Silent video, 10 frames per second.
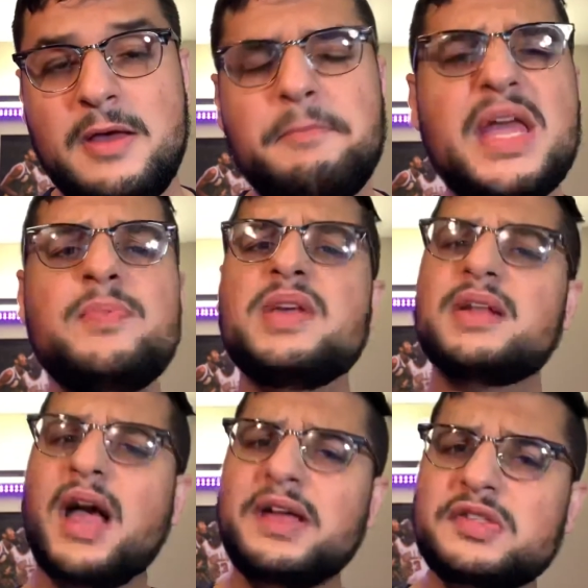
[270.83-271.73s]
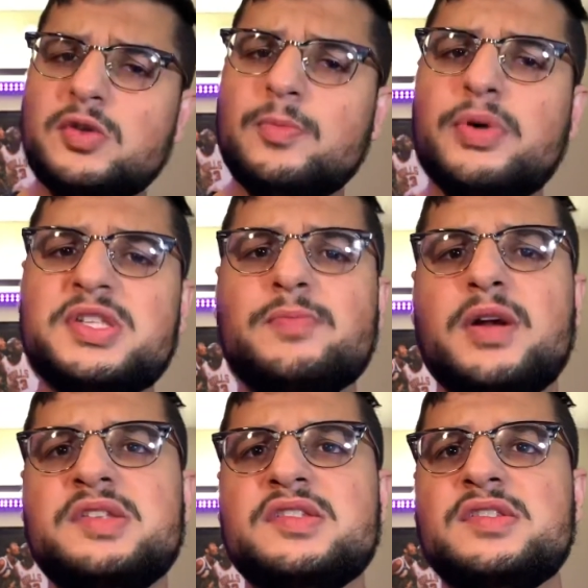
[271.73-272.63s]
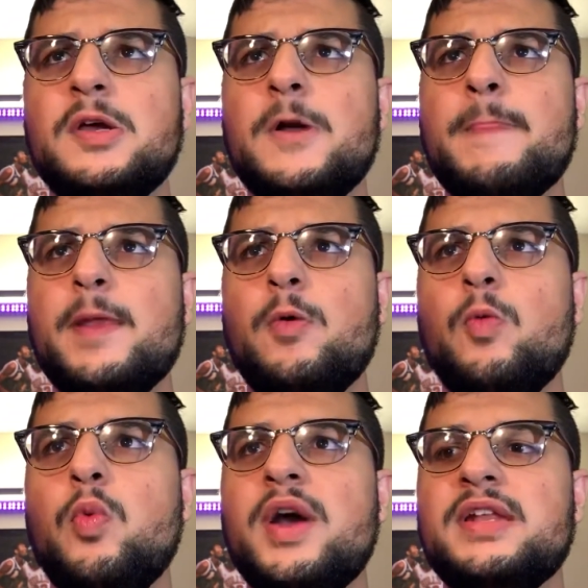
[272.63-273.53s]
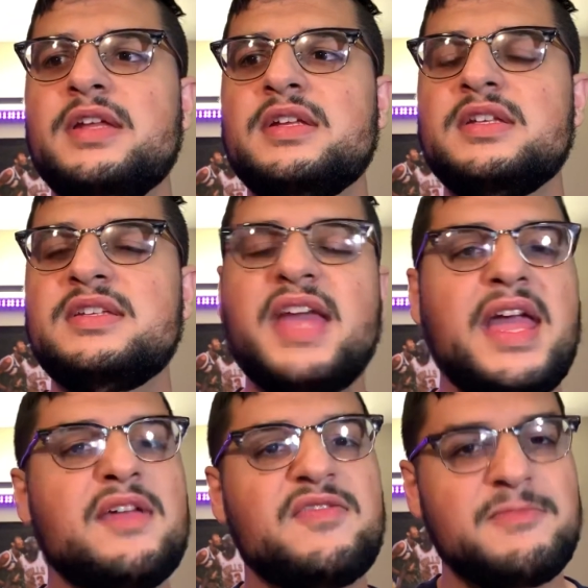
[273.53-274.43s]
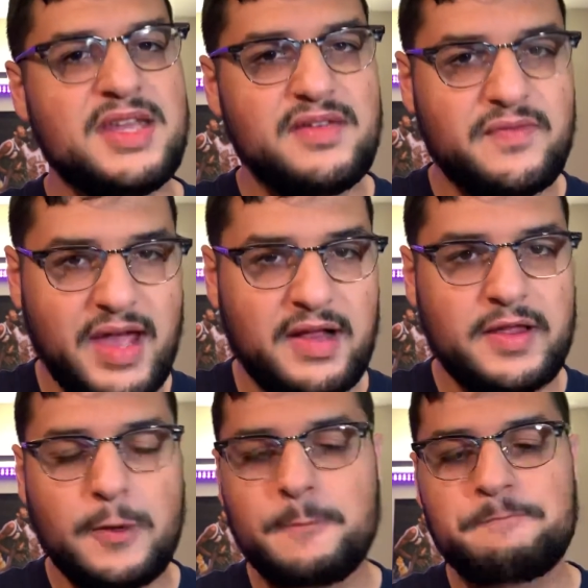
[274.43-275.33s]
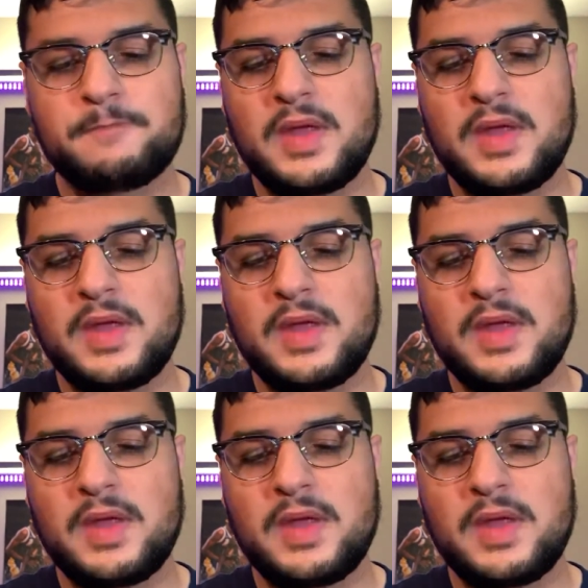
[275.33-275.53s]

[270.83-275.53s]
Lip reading: Maybe in high school, book smarts is what gave me value.